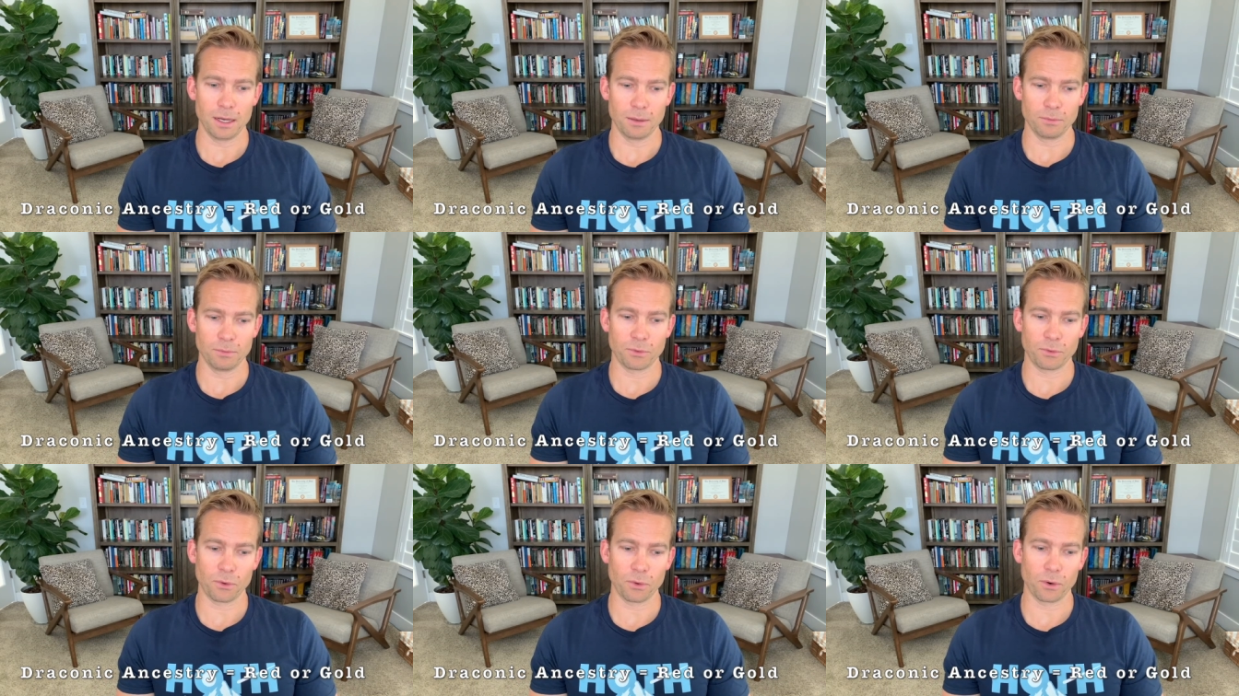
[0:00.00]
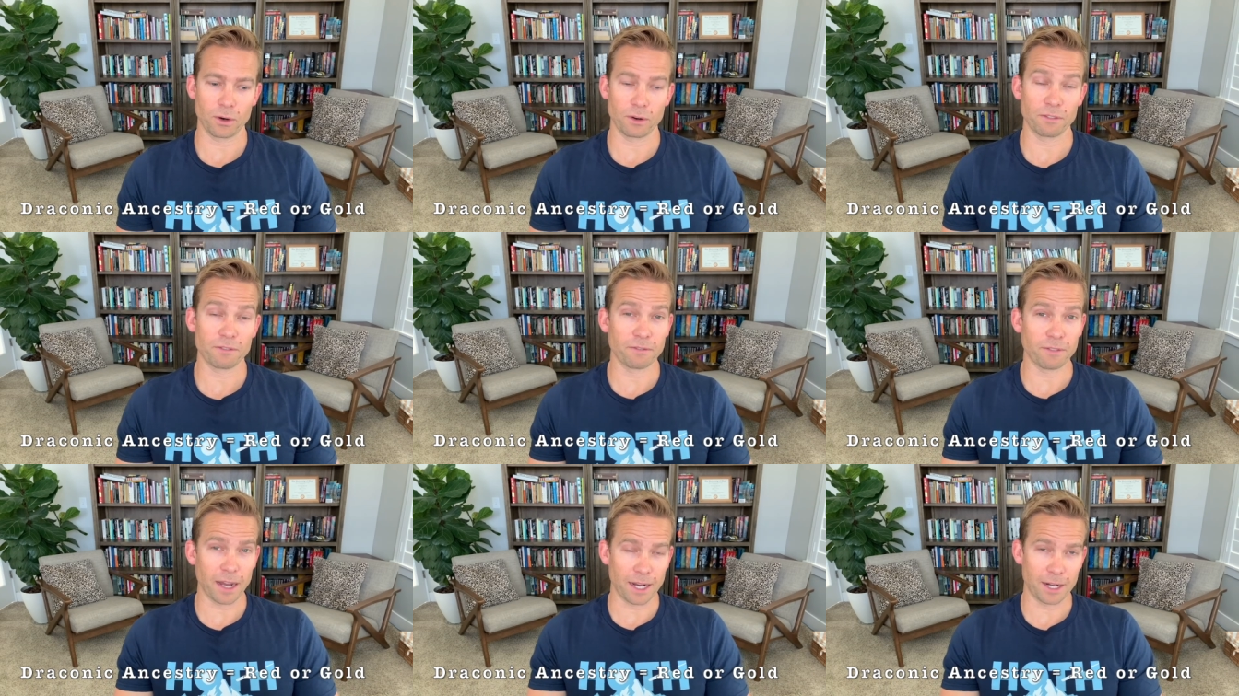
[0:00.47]
for
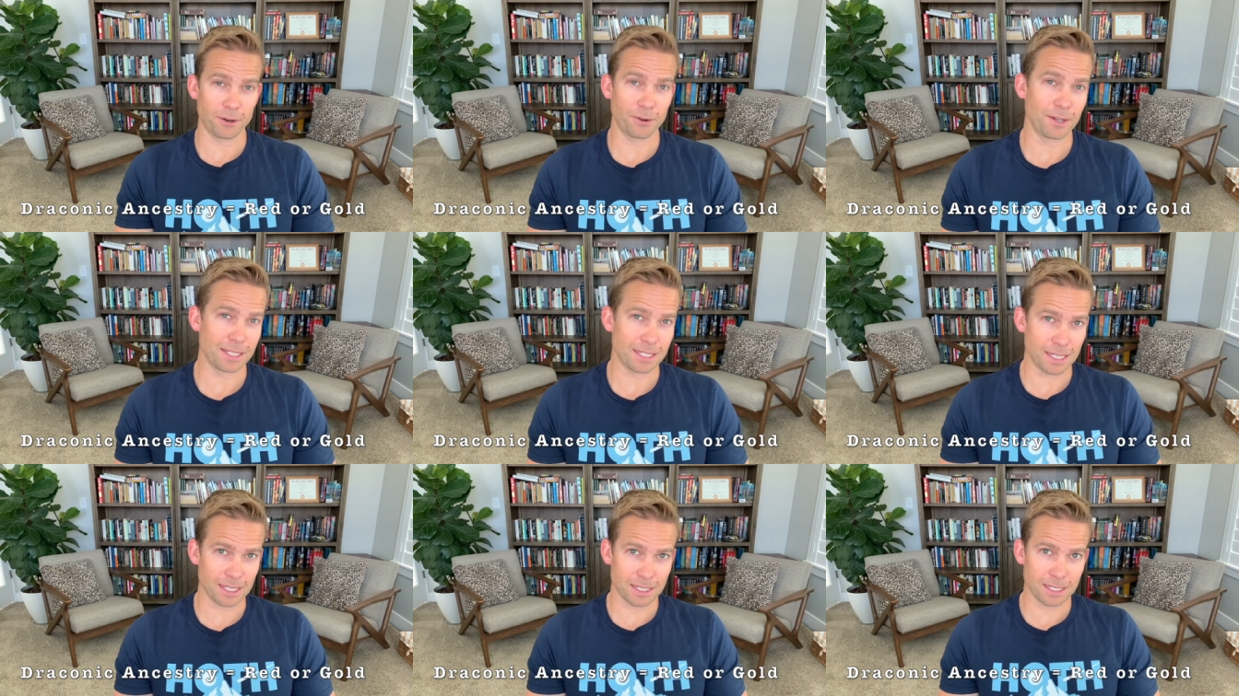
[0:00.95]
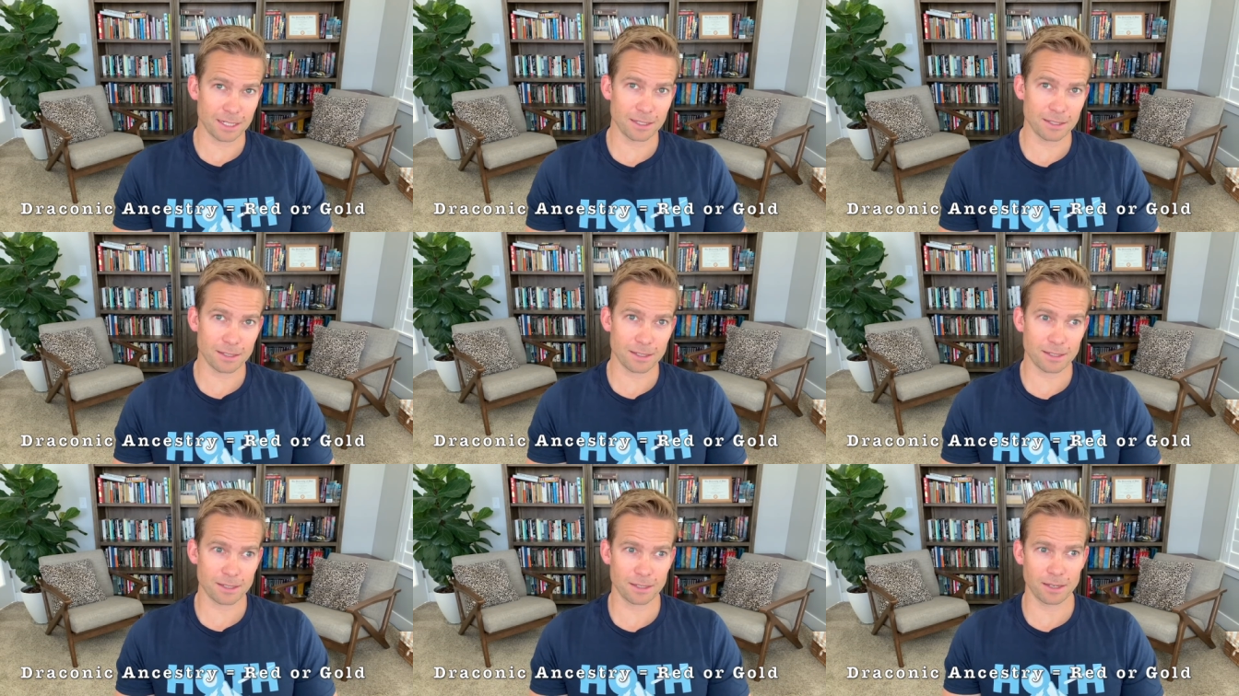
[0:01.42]
fire
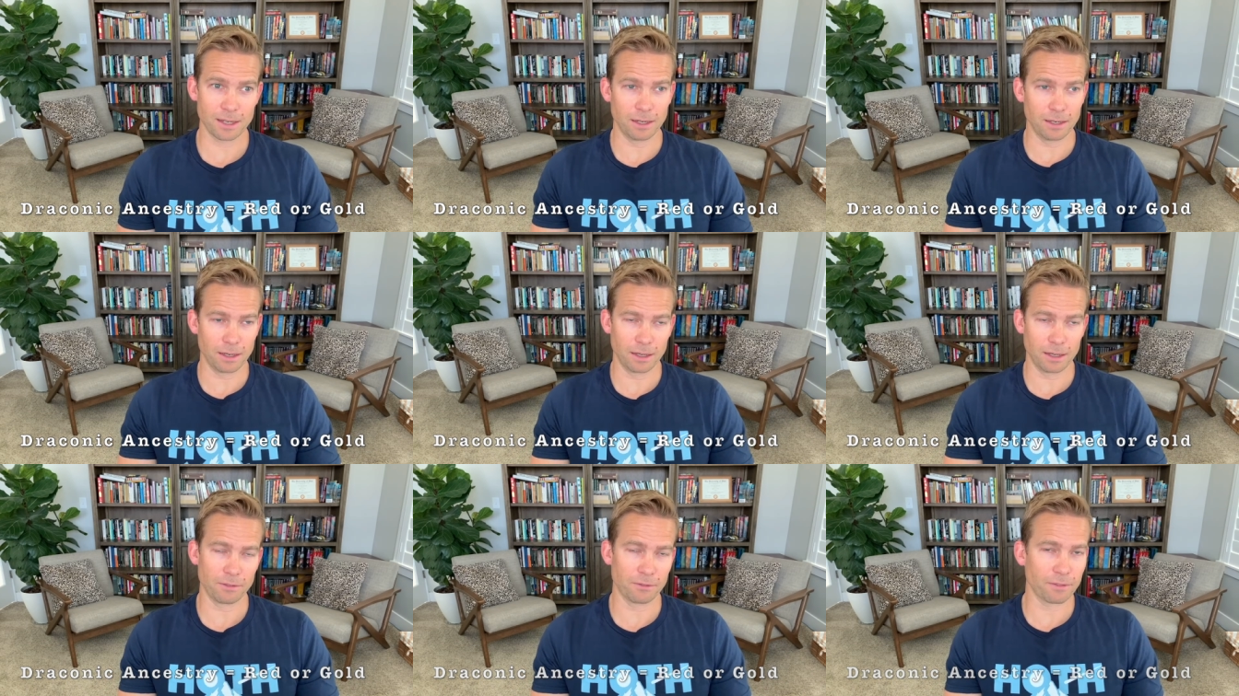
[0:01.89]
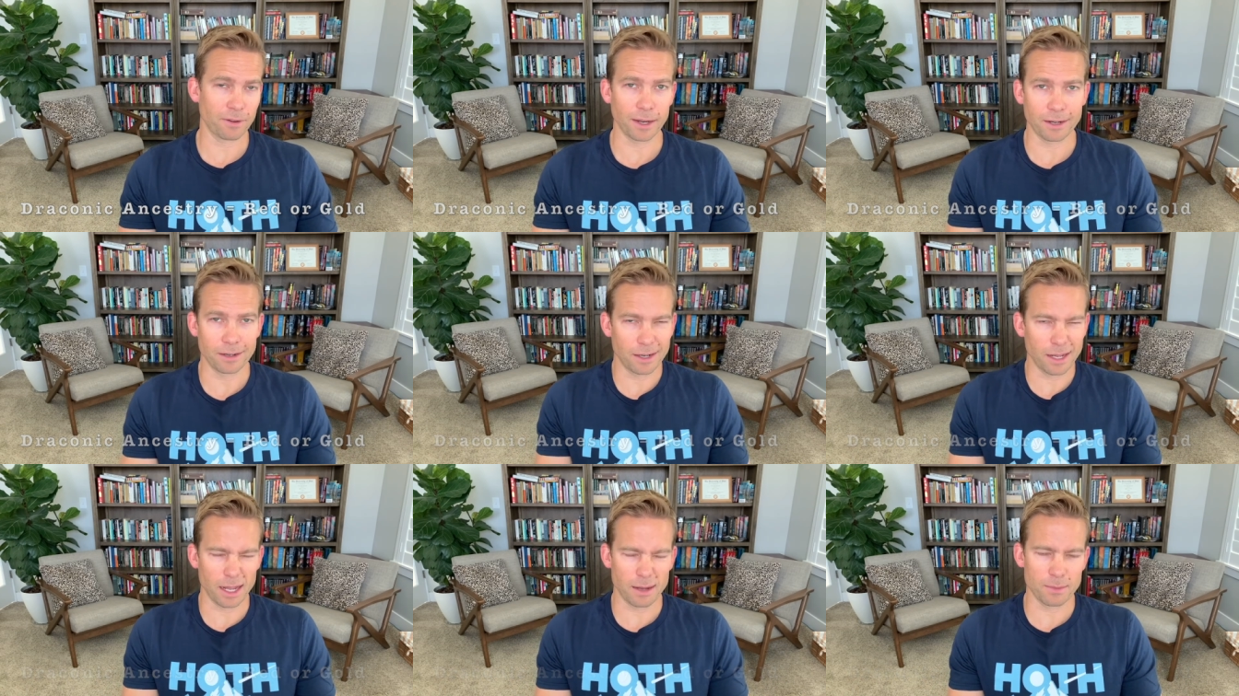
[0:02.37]
resistance and fire
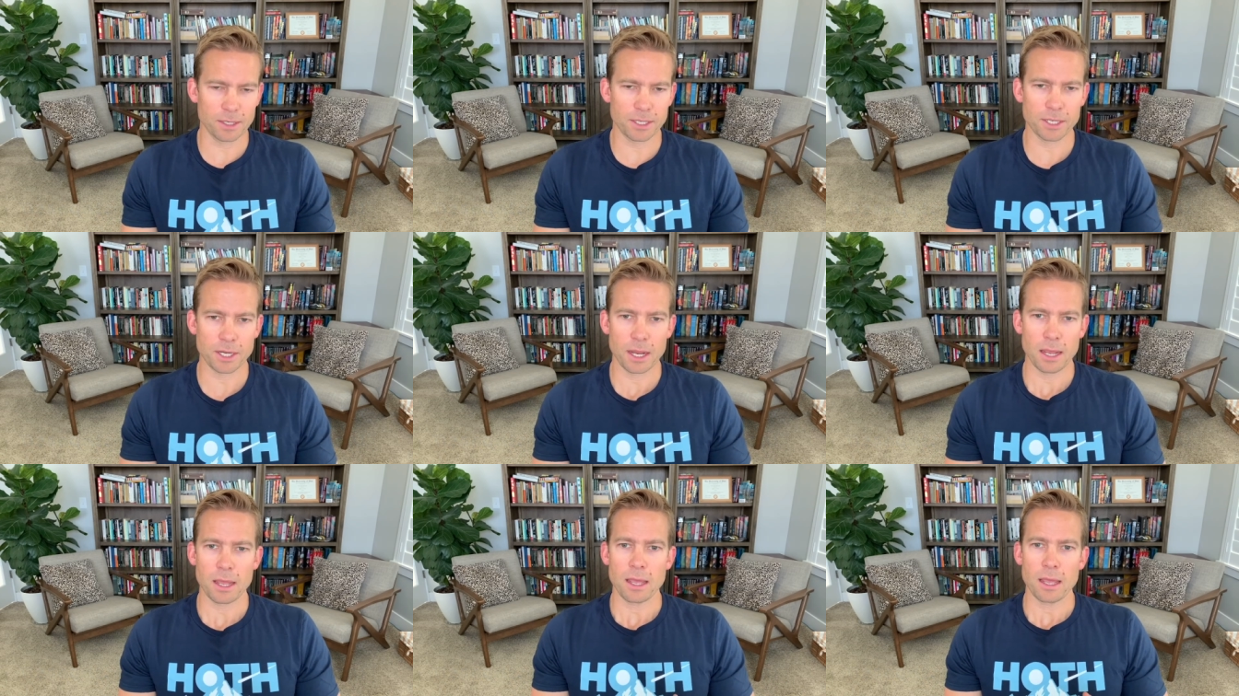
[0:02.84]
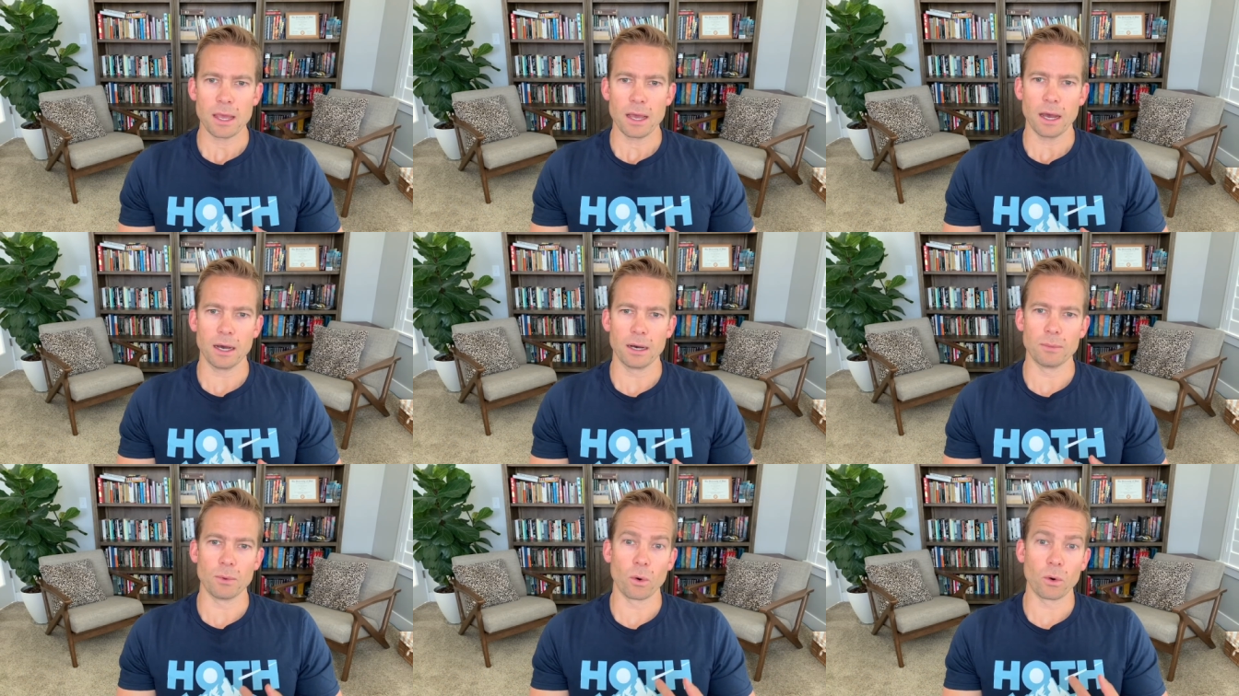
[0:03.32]
damage,
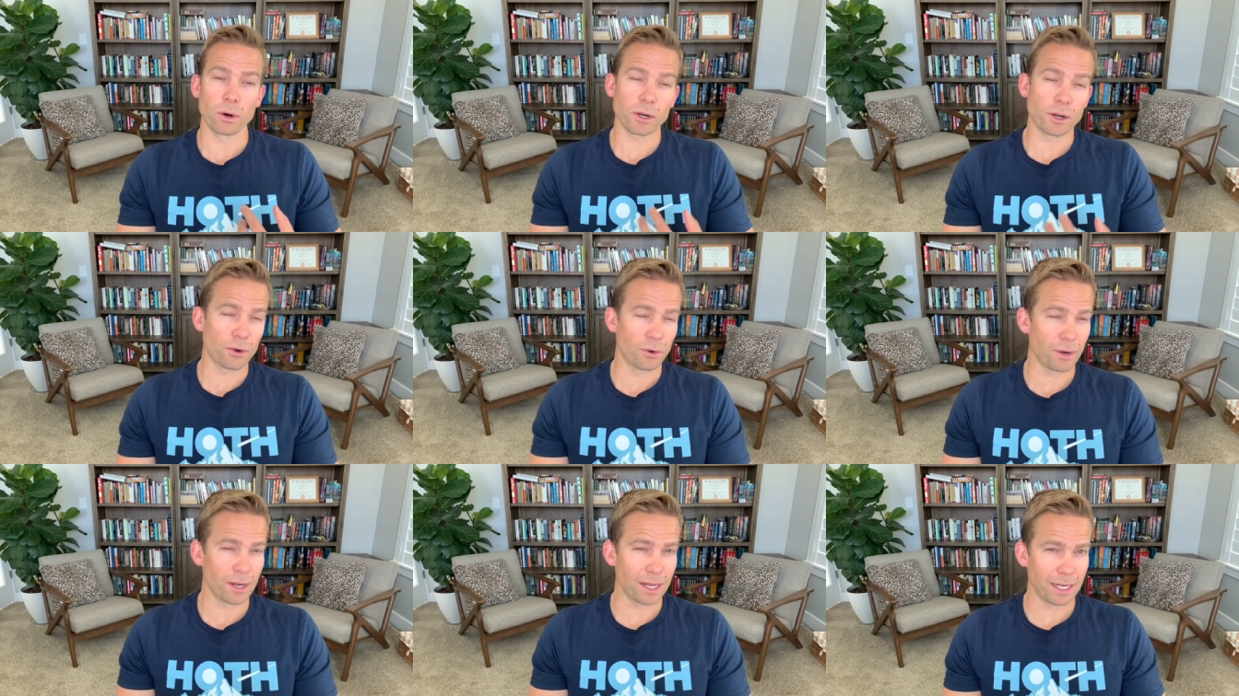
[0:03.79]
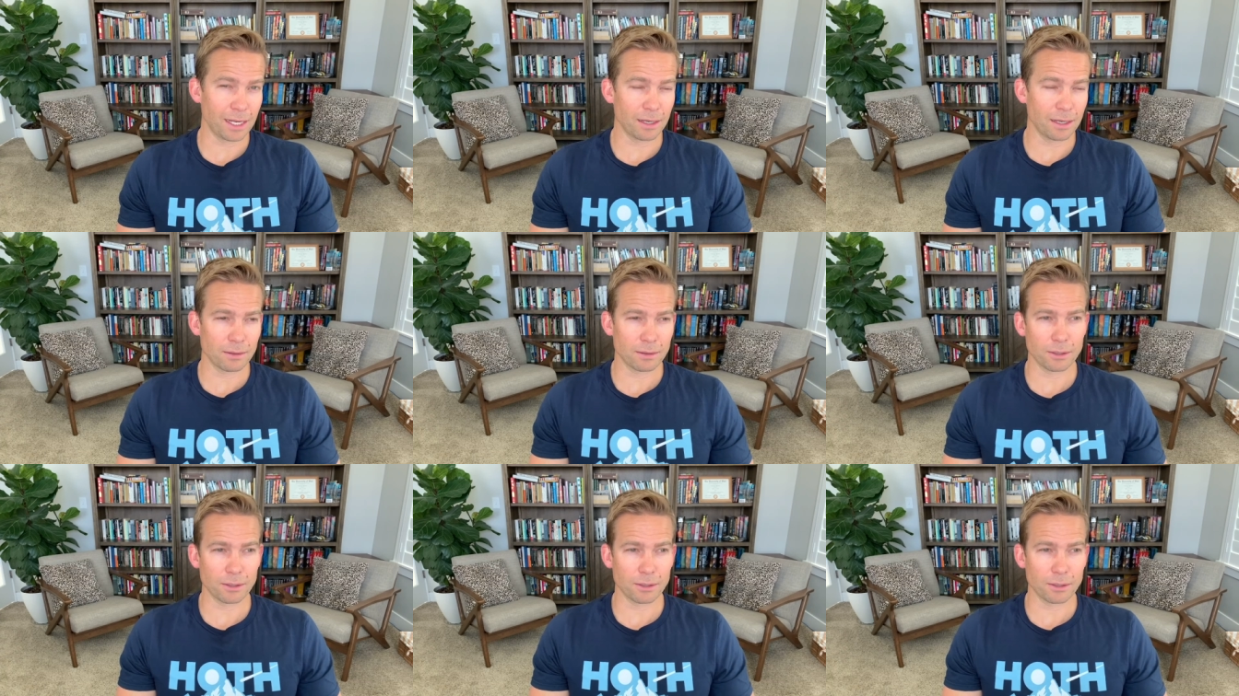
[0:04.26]
or green.